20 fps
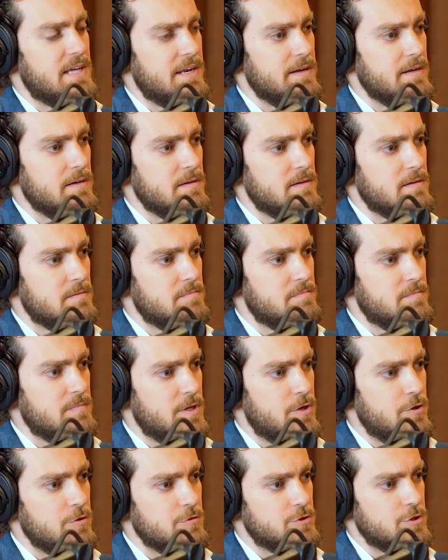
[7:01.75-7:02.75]
setting
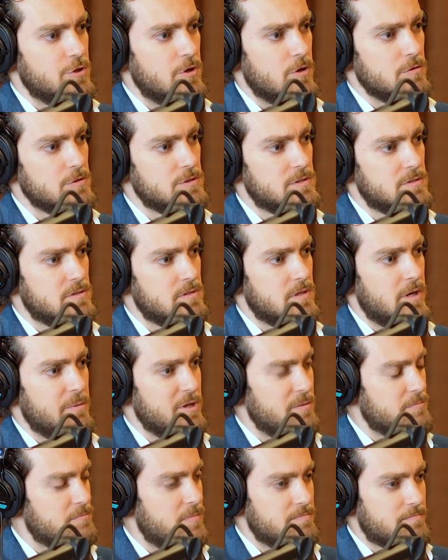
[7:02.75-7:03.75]
huge goals? I
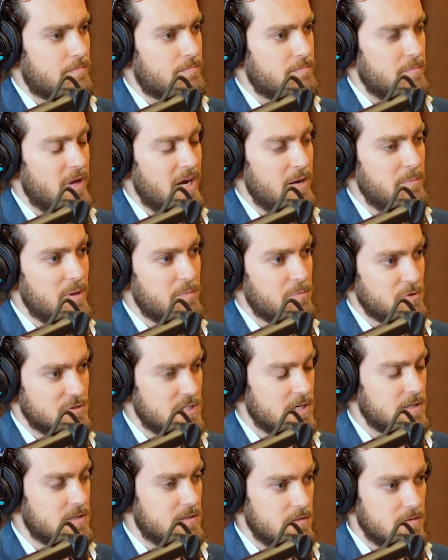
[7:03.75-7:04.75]
mean, many people
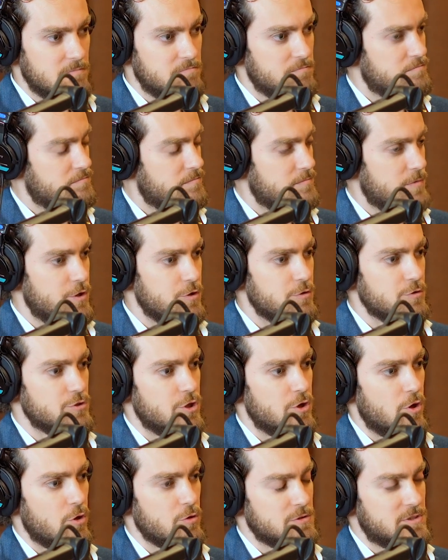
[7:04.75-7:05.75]
set
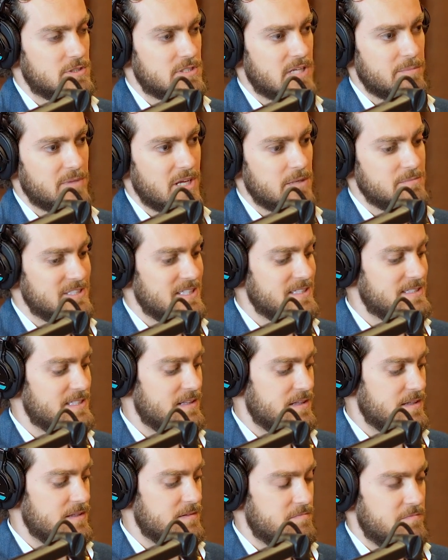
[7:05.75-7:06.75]
huge goals. Sometimes they
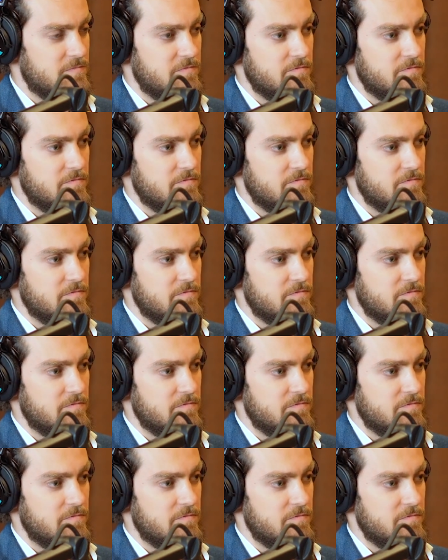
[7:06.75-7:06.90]
set